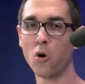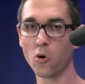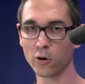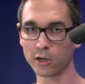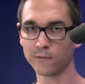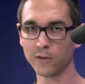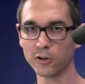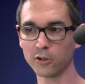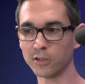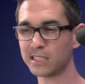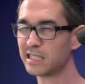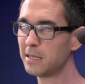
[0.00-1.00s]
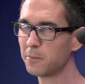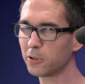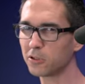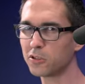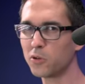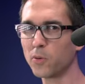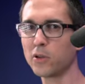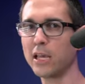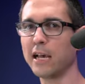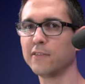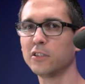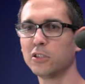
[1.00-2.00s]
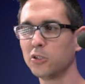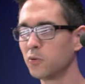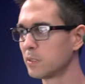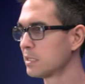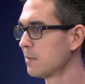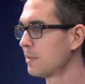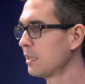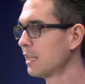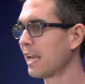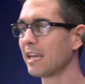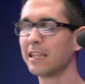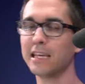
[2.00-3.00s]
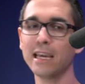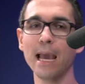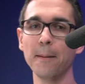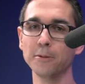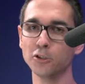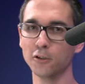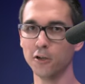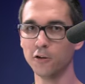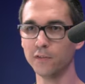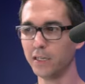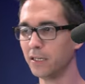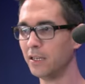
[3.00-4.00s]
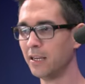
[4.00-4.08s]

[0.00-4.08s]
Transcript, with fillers: or a converter, similar to what you have to do with something like the Aputure Nova.